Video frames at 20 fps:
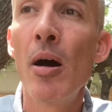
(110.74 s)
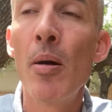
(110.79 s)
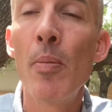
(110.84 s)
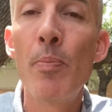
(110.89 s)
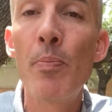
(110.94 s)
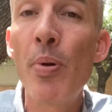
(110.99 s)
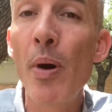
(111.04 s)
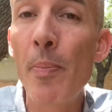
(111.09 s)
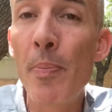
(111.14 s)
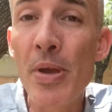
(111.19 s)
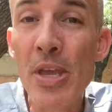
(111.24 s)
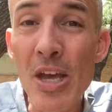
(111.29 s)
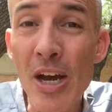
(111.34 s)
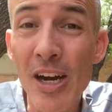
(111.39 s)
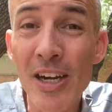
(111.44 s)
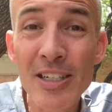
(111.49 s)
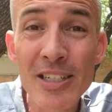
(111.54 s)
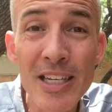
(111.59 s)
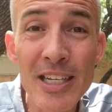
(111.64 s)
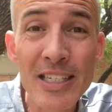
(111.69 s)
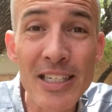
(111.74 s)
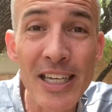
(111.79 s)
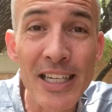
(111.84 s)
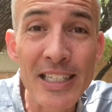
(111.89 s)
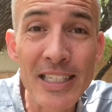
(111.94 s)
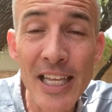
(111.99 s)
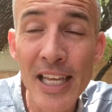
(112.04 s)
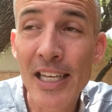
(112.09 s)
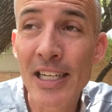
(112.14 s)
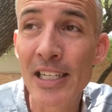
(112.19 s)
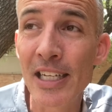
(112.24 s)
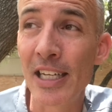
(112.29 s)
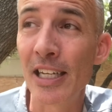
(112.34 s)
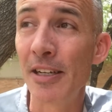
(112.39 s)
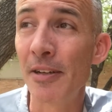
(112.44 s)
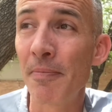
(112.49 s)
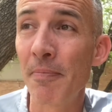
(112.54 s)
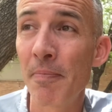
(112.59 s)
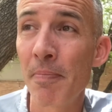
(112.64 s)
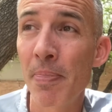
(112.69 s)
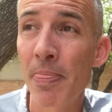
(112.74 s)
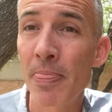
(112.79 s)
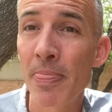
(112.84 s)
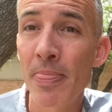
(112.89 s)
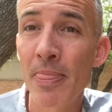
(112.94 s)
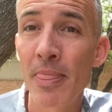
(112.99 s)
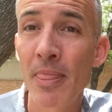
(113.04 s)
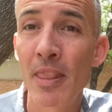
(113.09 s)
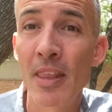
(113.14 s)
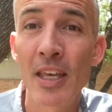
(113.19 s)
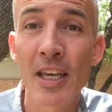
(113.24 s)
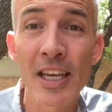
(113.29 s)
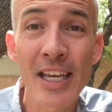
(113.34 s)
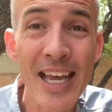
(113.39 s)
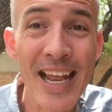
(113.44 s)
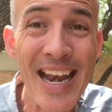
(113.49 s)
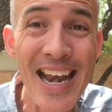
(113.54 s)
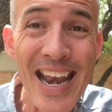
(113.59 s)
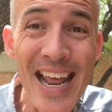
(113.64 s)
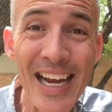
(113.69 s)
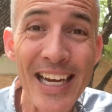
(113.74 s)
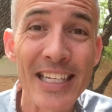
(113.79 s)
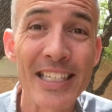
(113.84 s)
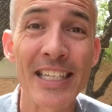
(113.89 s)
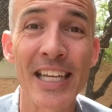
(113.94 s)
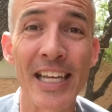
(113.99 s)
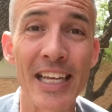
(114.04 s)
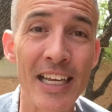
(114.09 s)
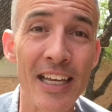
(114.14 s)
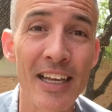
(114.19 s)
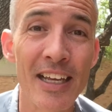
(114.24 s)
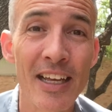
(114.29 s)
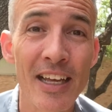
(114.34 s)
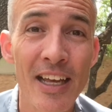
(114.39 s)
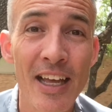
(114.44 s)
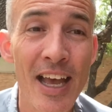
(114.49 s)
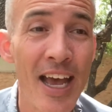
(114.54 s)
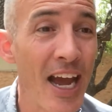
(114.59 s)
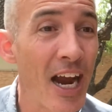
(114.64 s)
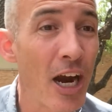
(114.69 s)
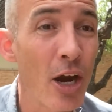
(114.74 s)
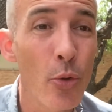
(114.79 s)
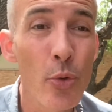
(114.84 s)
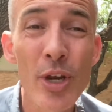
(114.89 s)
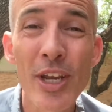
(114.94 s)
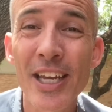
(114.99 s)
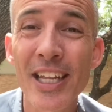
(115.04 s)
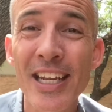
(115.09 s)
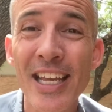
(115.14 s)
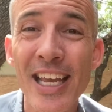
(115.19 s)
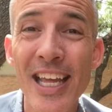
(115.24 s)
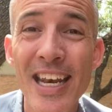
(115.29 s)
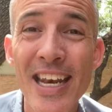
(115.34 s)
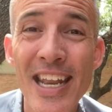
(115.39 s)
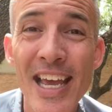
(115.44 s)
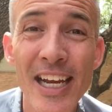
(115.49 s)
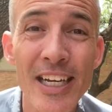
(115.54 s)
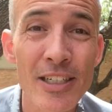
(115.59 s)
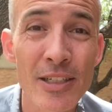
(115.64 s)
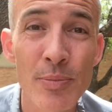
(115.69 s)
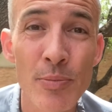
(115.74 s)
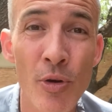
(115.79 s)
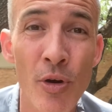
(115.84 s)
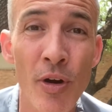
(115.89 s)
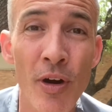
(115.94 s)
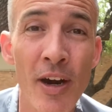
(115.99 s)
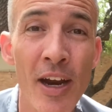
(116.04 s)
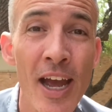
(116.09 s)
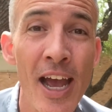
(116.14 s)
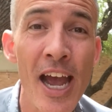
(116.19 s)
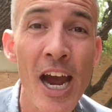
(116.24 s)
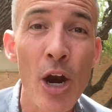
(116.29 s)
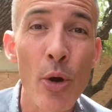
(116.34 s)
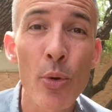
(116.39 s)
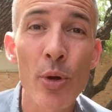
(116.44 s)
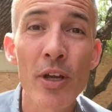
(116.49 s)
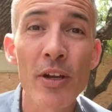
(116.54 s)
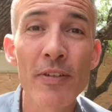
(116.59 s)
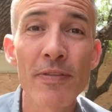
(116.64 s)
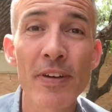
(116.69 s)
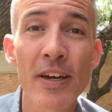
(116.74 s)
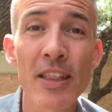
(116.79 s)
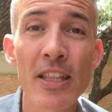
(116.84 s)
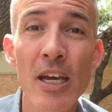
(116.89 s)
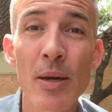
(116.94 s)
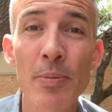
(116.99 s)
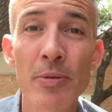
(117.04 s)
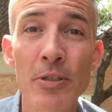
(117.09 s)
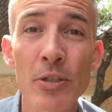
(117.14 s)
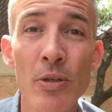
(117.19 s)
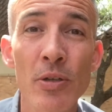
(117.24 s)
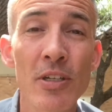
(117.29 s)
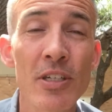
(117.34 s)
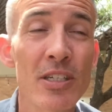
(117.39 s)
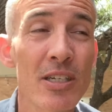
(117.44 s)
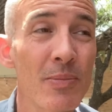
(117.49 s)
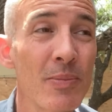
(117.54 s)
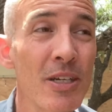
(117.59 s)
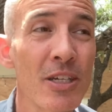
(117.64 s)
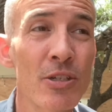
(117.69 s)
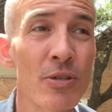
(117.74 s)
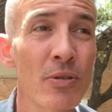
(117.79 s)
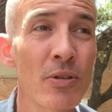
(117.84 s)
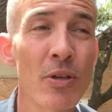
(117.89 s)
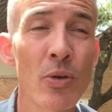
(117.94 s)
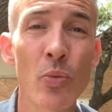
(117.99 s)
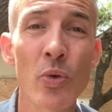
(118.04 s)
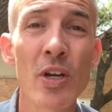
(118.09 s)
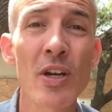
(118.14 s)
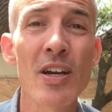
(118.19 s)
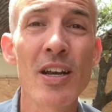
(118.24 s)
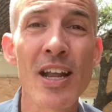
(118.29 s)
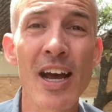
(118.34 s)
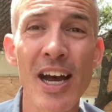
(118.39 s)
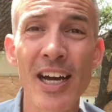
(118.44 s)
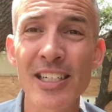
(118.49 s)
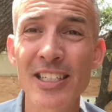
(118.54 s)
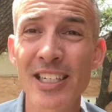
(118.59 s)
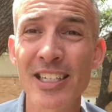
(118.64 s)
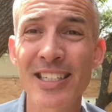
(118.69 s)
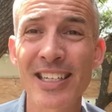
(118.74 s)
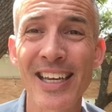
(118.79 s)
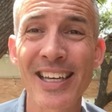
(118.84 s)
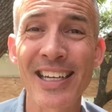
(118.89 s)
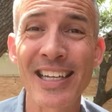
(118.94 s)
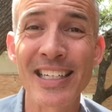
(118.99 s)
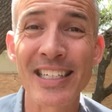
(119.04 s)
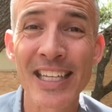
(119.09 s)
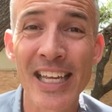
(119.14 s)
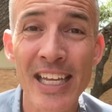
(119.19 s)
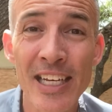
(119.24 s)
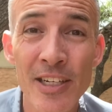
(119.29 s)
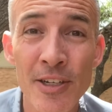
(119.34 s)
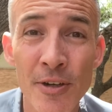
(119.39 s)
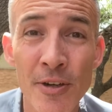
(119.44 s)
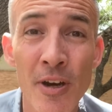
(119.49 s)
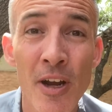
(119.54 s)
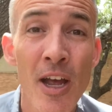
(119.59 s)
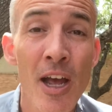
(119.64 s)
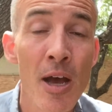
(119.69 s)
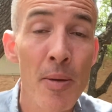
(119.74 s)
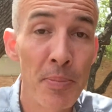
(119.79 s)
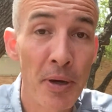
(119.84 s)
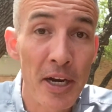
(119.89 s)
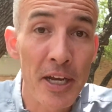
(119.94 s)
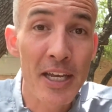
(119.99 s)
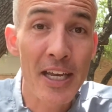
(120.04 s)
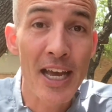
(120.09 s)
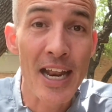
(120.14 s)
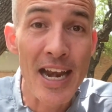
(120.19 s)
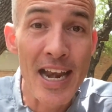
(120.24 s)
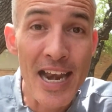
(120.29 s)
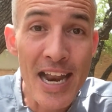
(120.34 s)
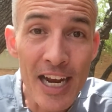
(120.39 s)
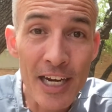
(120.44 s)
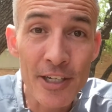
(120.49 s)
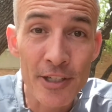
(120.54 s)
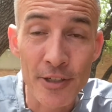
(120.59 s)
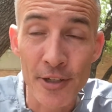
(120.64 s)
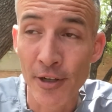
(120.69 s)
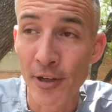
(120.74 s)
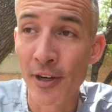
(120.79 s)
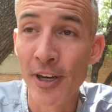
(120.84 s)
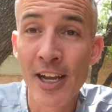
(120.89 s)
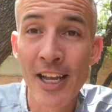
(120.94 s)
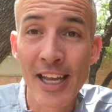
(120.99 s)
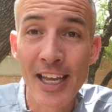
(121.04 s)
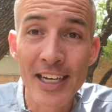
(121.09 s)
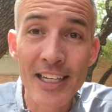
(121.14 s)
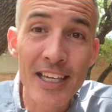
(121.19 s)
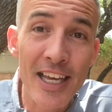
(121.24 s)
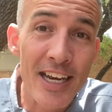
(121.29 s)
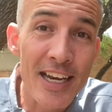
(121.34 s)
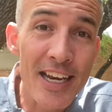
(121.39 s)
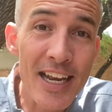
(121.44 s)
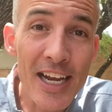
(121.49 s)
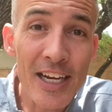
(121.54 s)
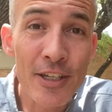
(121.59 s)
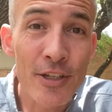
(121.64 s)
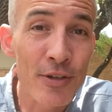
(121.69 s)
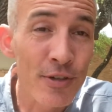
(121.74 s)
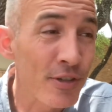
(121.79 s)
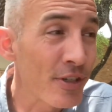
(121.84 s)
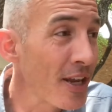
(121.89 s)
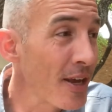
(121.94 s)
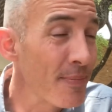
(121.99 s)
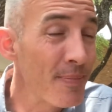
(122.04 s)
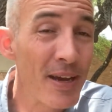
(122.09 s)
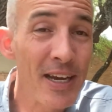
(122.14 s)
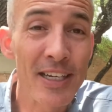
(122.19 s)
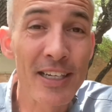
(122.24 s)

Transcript: But beyond just attending, connecting. How are we going to connect more? How are we going to find the opportunities to make sure that we are not just an attender, but a connector? And connectors make